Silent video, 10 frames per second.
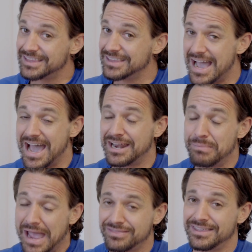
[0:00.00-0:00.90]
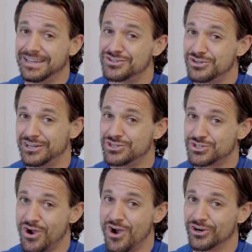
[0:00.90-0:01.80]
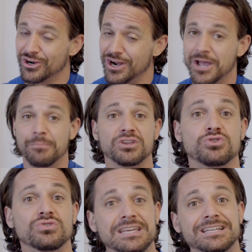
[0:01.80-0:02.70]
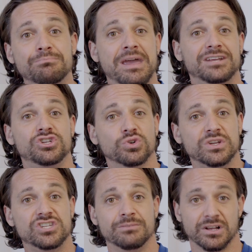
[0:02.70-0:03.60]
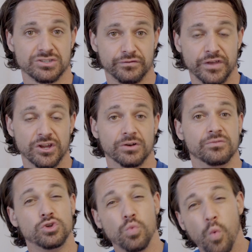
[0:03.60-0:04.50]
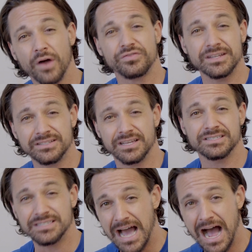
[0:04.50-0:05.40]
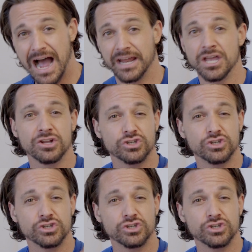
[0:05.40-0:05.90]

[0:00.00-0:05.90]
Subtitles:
not a bad thing because you're getting stronger, but you need to make sure you're reaching muscle failure. You want the intensity high.